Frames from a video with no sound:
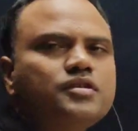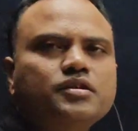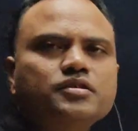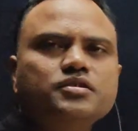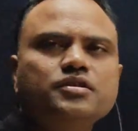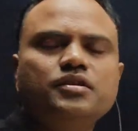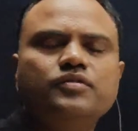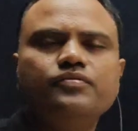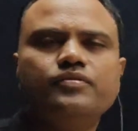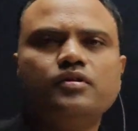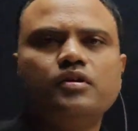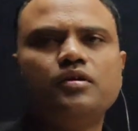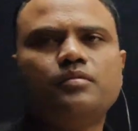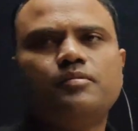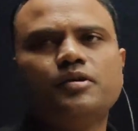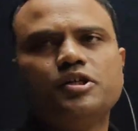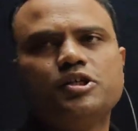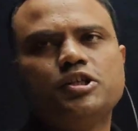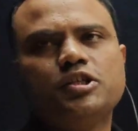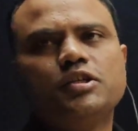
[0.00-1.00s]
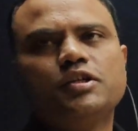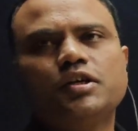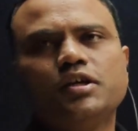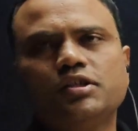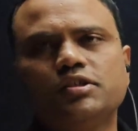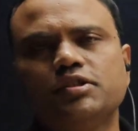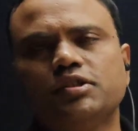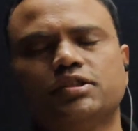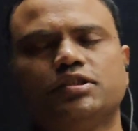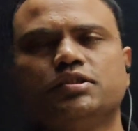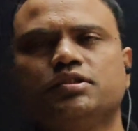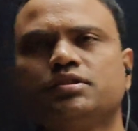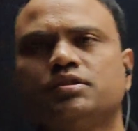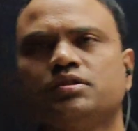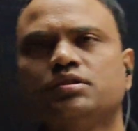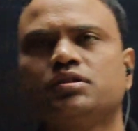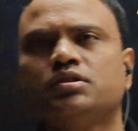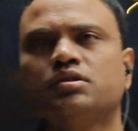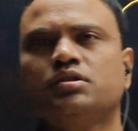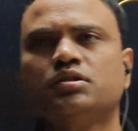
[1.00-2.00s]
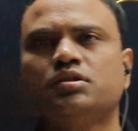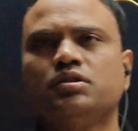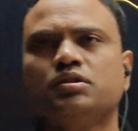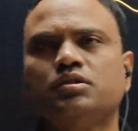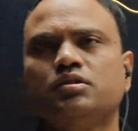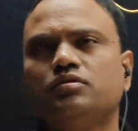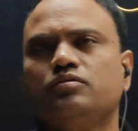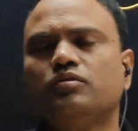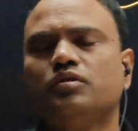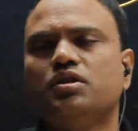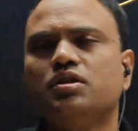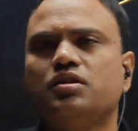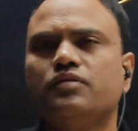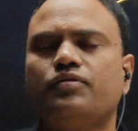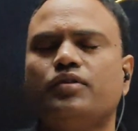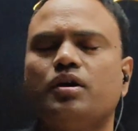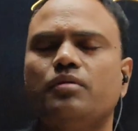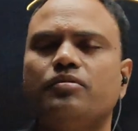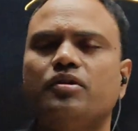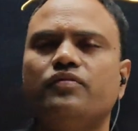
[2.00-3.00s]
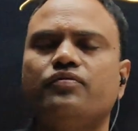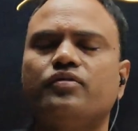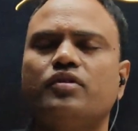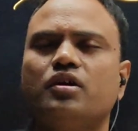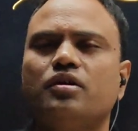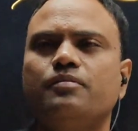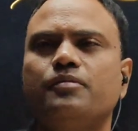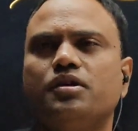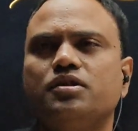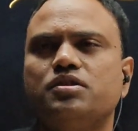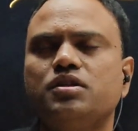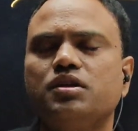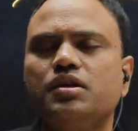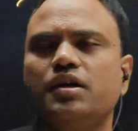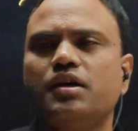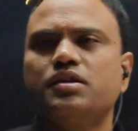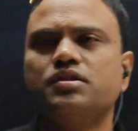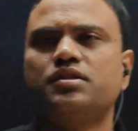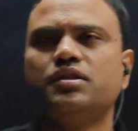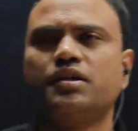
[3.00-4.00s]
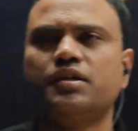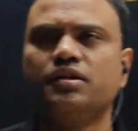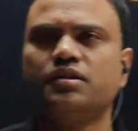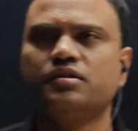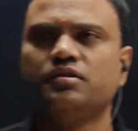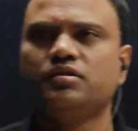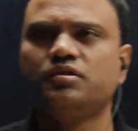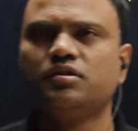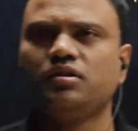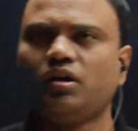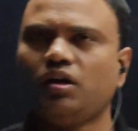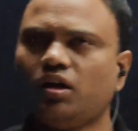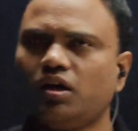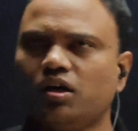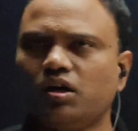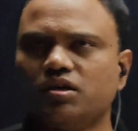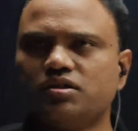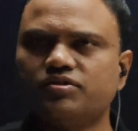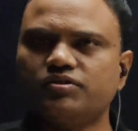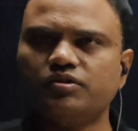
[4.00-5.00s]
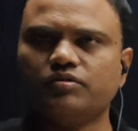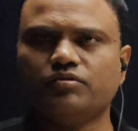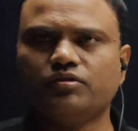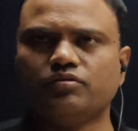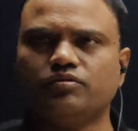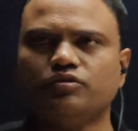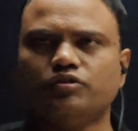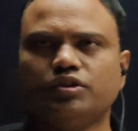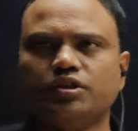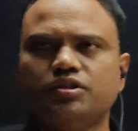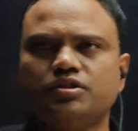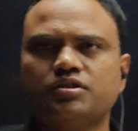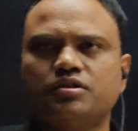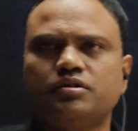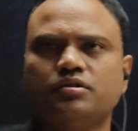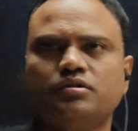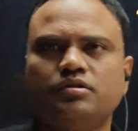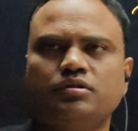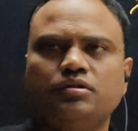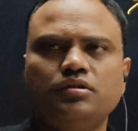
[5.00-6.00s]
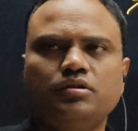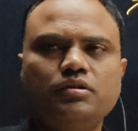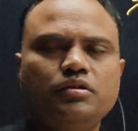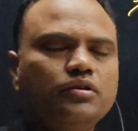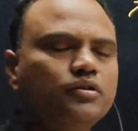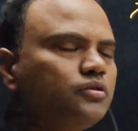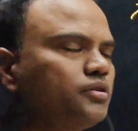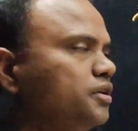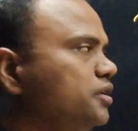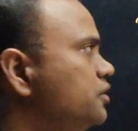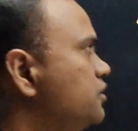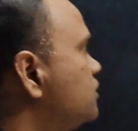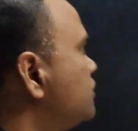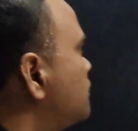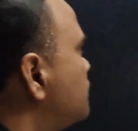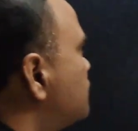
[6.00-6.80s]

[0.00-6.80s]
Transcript: Structure of carboxylic acid. What is the formula of carboxylic acid? RCOOH. Okay.